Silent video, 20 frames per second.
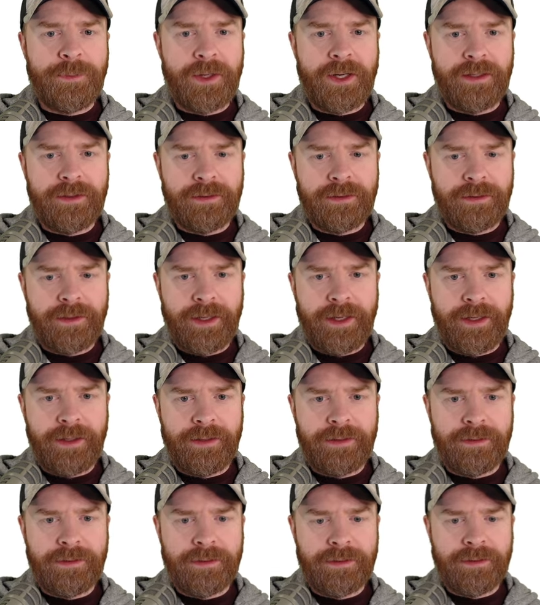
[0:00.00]
button
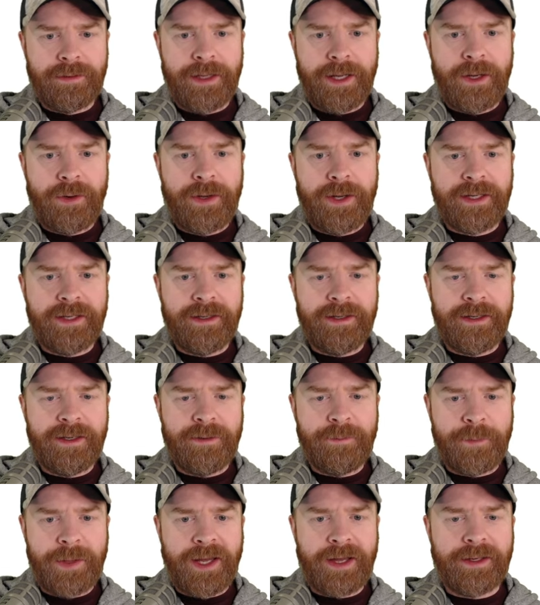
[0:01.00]
and now I can
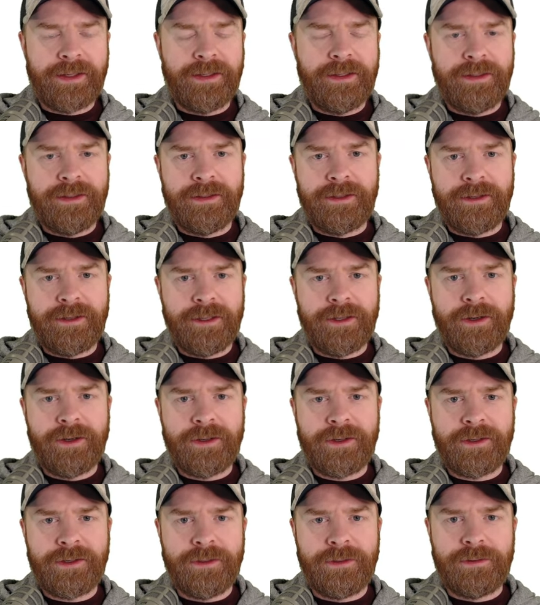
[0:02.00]
get back into the
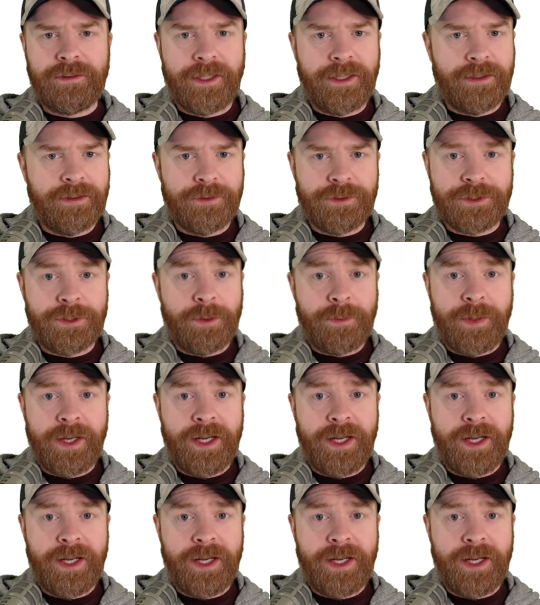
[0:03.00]
article and there's no